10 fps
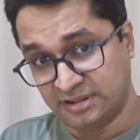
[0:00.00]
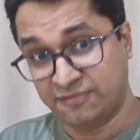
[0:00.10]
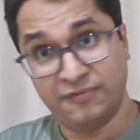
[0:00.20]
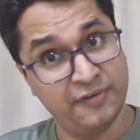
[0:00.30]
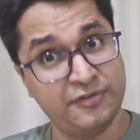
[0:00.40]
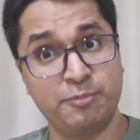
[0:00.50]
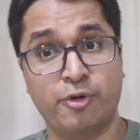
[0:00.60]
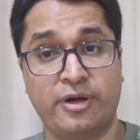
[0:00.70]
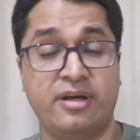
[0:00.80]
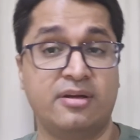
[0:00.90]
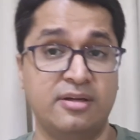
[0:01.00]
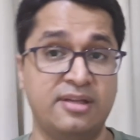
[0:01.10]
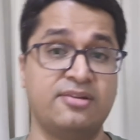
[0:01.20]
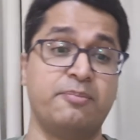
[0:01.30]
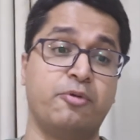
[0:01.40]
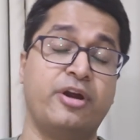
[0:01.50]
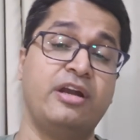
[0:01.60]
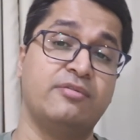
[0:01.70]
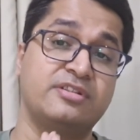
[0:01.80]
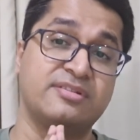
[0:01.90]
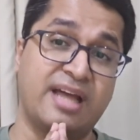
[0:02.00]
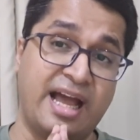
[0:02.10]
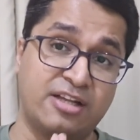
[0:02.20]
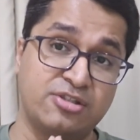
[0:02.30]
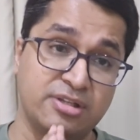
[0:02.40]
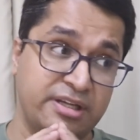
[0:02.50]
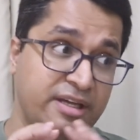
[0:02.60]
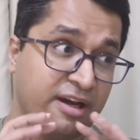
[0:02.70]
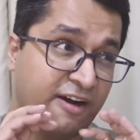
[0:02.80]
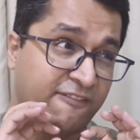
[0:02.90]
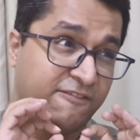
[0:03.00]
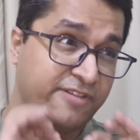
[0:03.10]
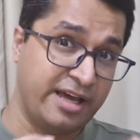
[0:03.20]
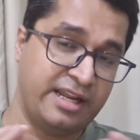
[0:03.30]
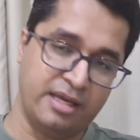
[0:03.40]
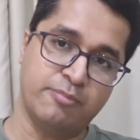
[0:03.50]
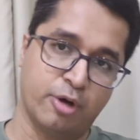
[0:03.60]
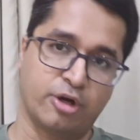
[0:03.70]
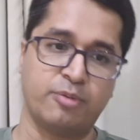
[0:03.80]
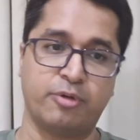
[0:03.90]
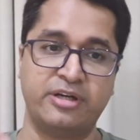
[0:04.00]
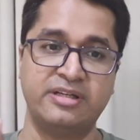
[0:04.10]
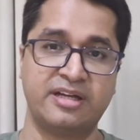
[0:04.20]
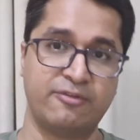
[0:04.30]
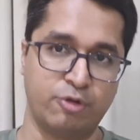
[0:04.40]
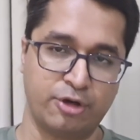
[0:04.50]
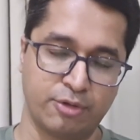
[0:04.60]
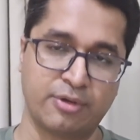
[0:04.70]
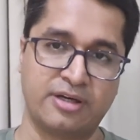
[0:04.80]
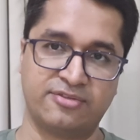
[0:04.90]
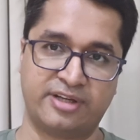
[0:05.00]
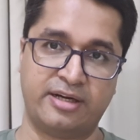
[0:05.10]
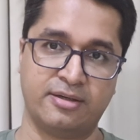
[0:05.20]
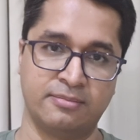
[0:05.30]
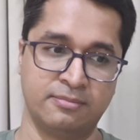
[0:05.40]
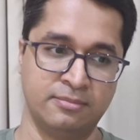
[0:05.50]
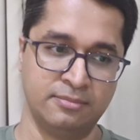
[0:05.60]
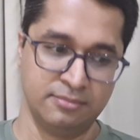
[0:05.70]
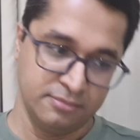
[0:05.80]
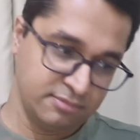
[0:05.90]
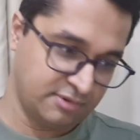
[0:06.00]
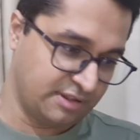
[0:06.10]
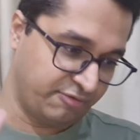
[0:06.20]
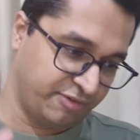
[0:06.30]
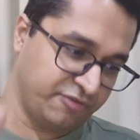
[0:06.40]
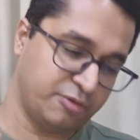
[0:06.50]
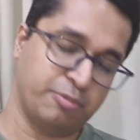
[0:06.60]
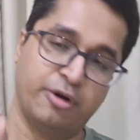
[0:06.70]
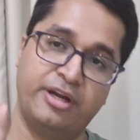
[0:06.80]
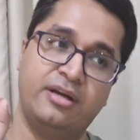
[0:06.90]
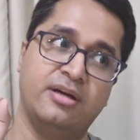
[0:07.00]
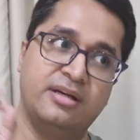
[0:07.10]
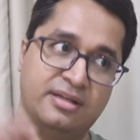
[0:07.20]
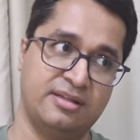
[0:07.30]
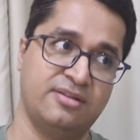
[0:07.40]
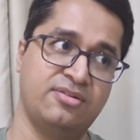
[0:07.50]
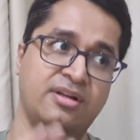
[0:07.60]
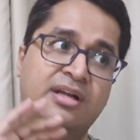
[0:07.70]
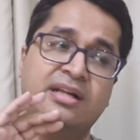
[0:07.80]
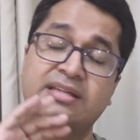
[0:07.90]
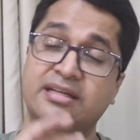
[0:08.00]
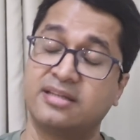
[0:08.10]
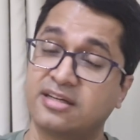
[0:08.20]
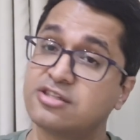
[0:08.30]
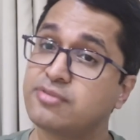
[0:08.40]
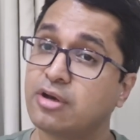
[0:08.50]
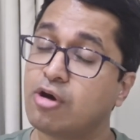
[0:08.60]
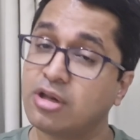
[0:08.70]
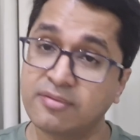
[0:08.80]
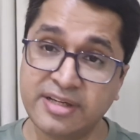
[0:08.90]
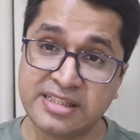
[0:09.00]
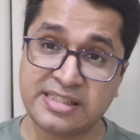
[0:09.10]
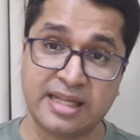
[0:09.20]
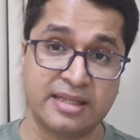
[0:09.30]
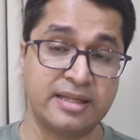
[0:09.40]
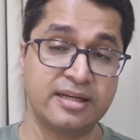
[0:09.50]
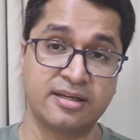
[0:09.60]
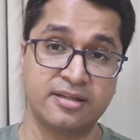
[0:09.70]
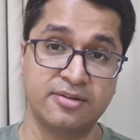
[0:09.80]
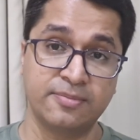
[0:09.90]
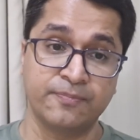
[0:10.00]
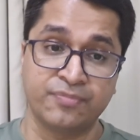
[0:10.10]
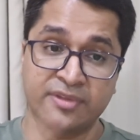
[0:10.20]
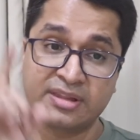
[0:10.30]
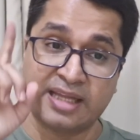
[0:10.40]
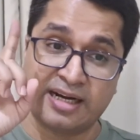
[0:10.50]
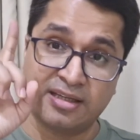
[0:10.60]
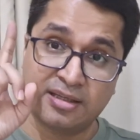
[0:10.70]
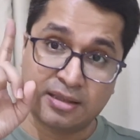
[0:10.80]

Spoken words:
The fifth point is a point which is actually a very important point that I want you to understand. The fifth point is that the rich will always tell their kids that